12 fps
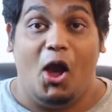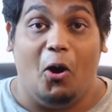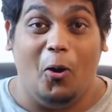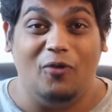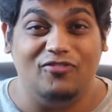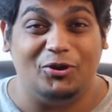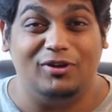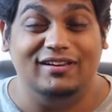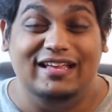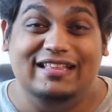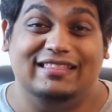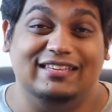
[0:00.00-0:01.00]
Overall,
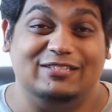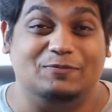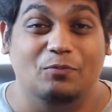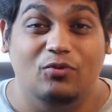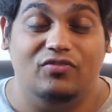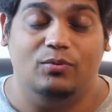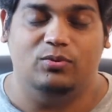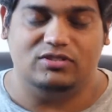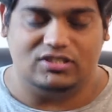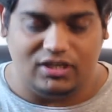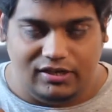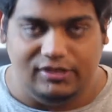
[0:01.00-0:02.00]
this movie
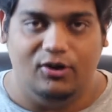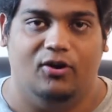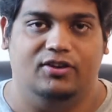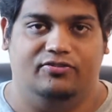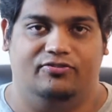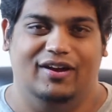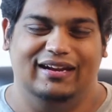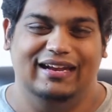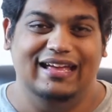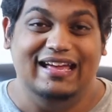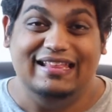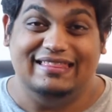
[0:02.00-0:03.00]
was a lot of fun.
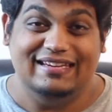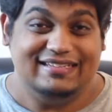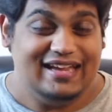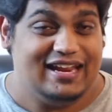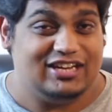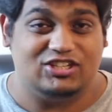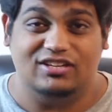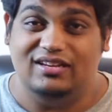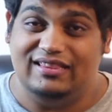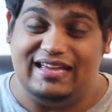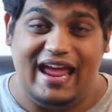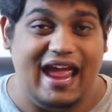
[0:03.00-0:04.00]
The
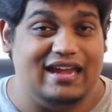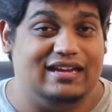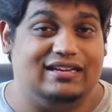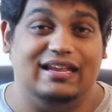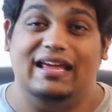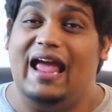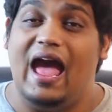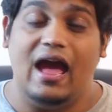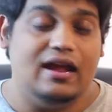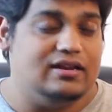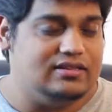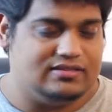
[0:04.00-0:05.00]
direction, the editing,
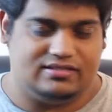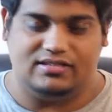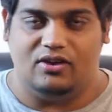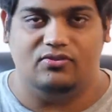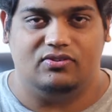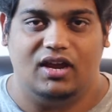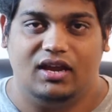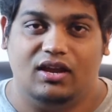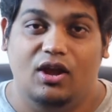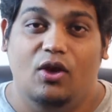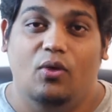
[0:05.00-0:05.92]
and the soundtrack